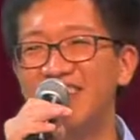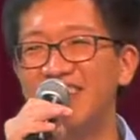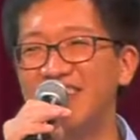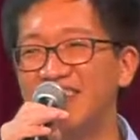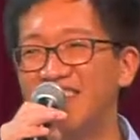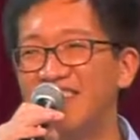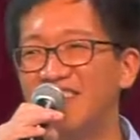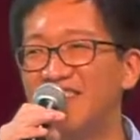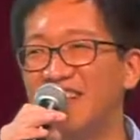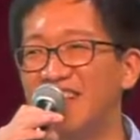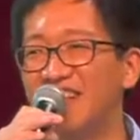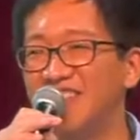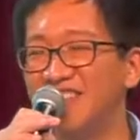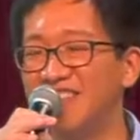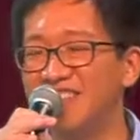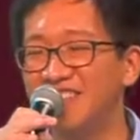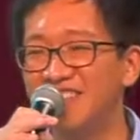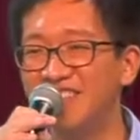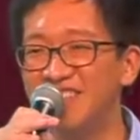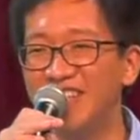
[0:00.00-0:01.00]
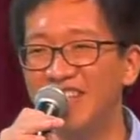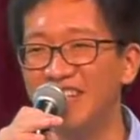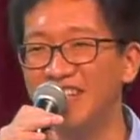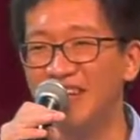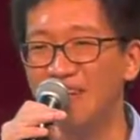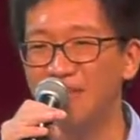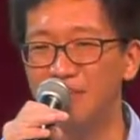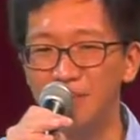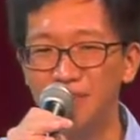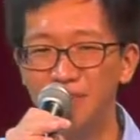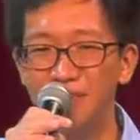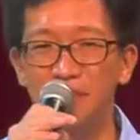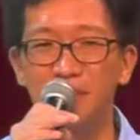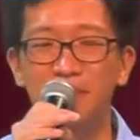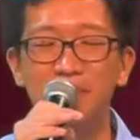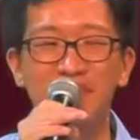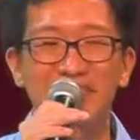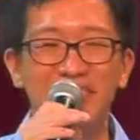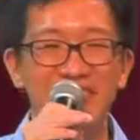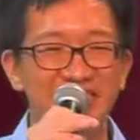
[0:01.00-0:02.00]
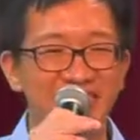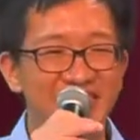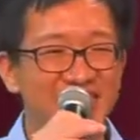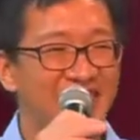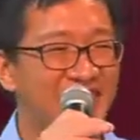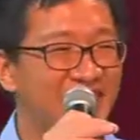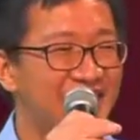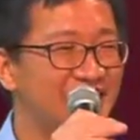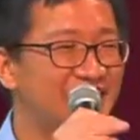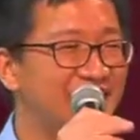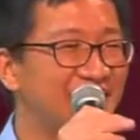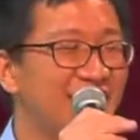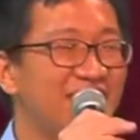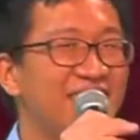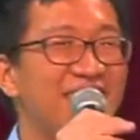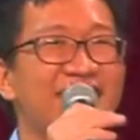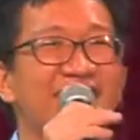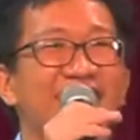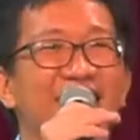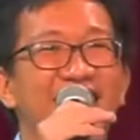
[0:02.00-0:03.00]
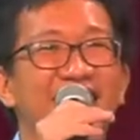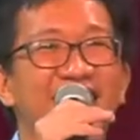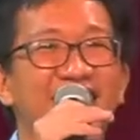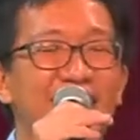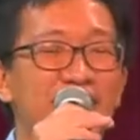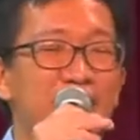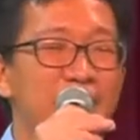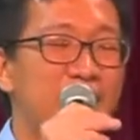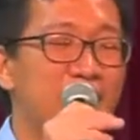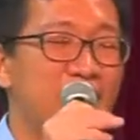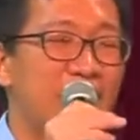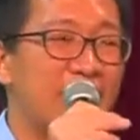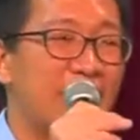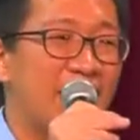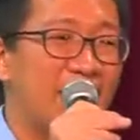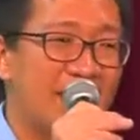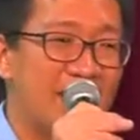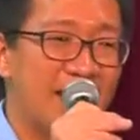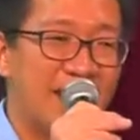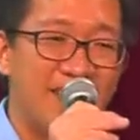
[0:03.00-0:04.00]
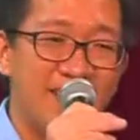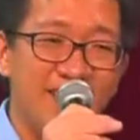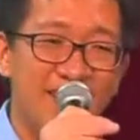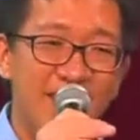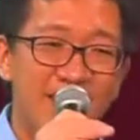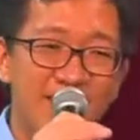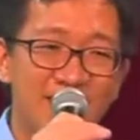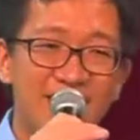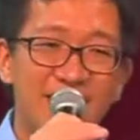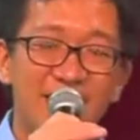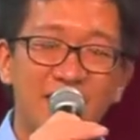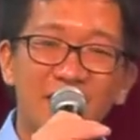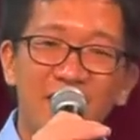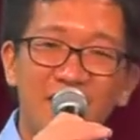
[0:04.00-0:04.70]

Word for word: It's a righteousness that comes from Jesus. And, and that's the